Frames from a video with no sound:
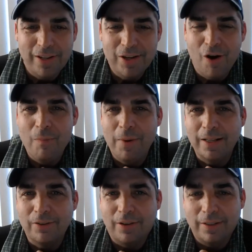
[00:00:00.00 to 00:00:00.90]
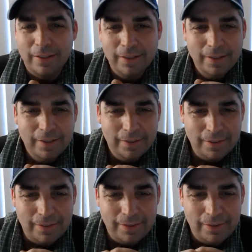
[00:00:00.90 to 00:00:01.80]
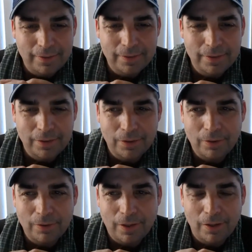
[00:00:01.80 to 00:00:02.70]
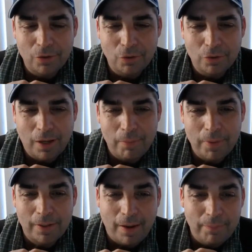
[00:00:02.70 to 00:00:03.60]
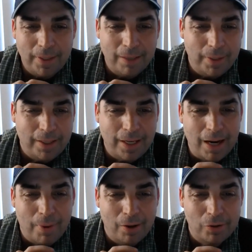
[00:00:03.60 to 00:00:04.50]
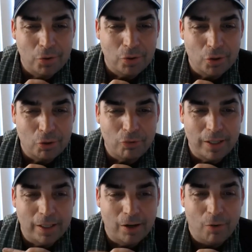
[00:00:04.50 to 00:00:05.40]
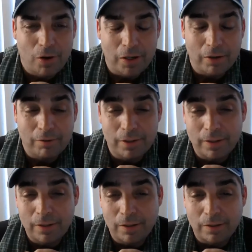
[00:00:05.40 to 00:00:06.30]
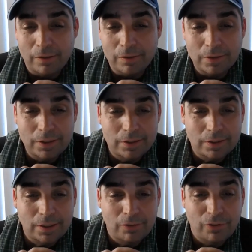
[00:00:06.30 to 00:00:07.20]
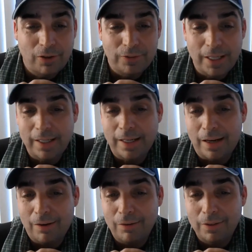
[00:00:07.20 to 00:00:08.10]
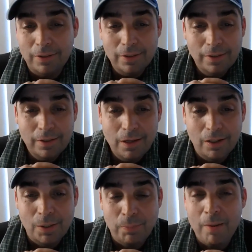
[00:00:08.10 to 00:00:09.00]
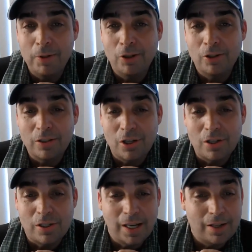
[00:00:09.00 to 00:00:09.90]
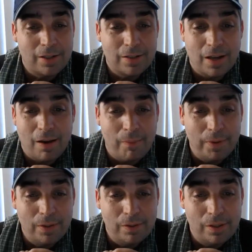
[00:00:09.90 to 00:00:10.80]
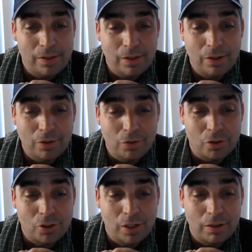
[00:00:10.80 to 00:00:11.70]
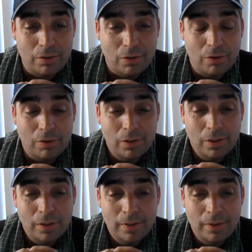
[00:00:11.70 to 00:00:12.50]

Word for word: video on my dog. Uh, you know, I do. I'm gonna. I'm thinking, been thinking about doing a little video on him, and you know, she's she's 15 now, and yeah, she probably looks like she's six or something. She's a good little shit, you know.